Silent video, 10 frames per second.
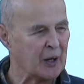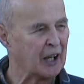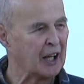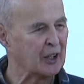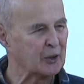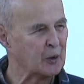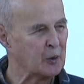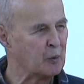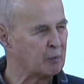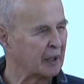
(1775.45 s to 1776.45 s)
uh,
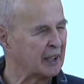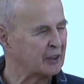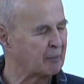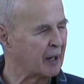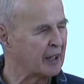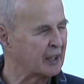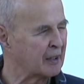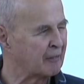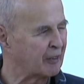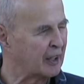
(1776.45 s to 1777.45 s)
who played the part
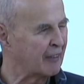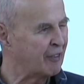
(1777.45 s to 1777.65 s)
of uh,